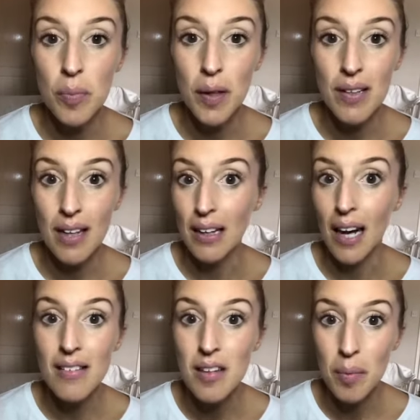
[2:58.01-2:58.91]
because I
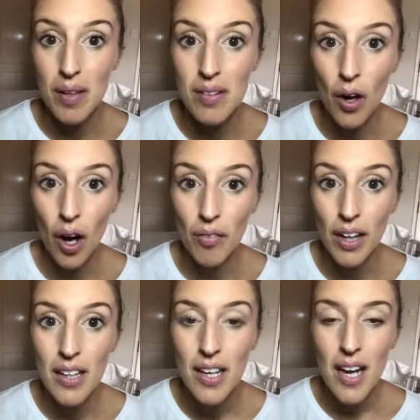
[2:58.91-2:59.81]
liked the
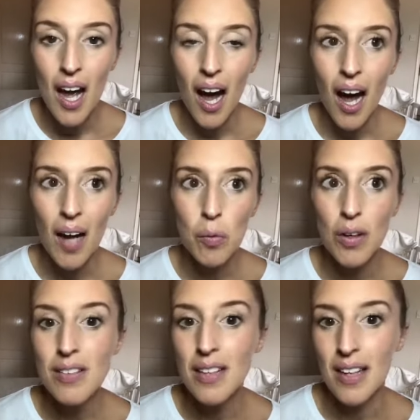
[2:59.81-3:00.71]
mascara. I
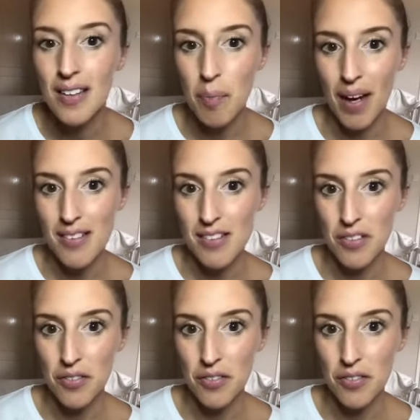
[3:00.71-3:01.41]
wasn't in the best